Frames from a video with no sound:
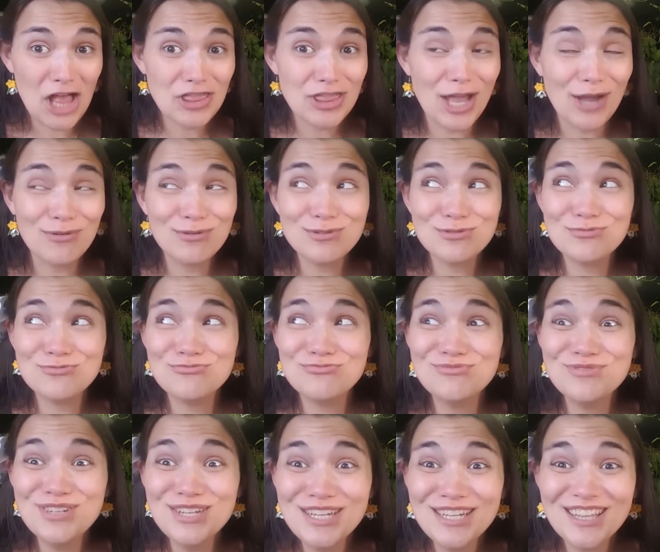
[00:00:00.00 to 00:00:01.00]
That was
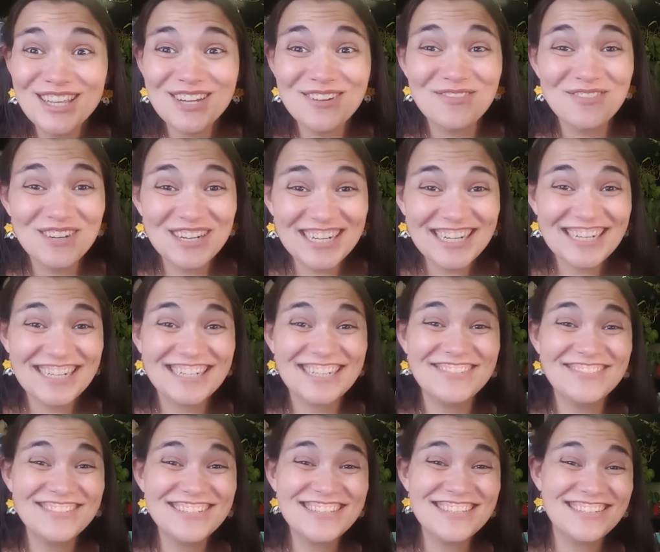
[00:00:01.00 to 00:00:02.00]
really weird. It
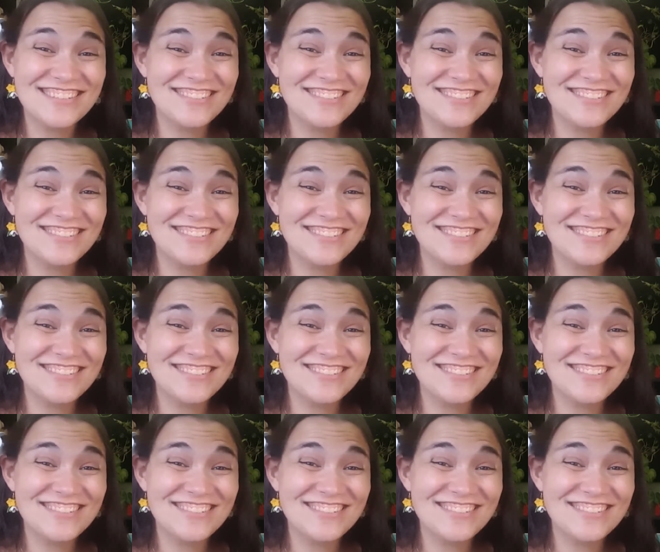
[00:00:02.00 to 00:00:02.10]
was